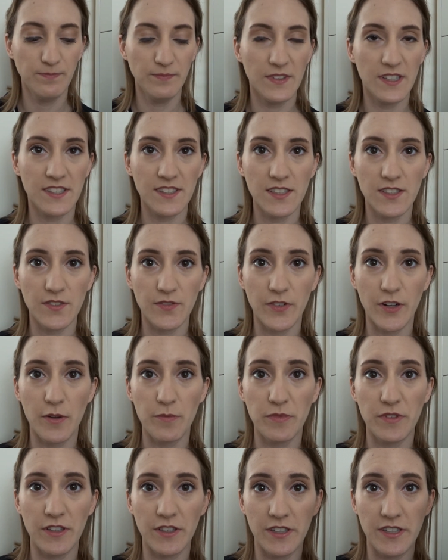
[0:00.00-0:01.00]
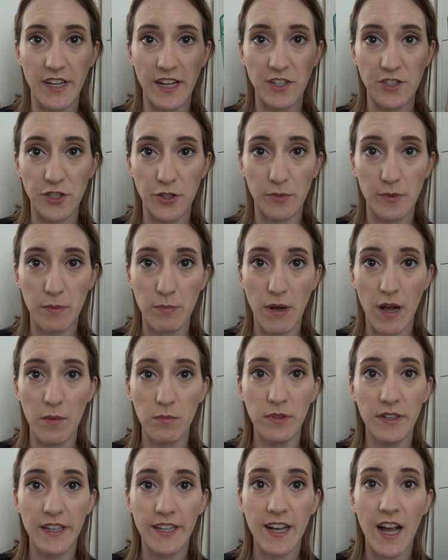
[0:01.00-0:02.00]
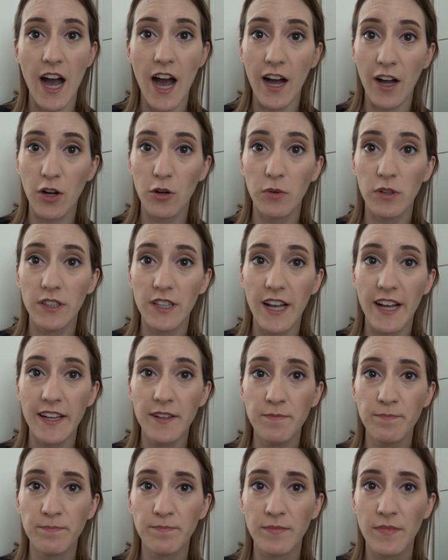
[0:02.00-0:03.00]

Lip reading: This is from the Nature Republic AQUA line,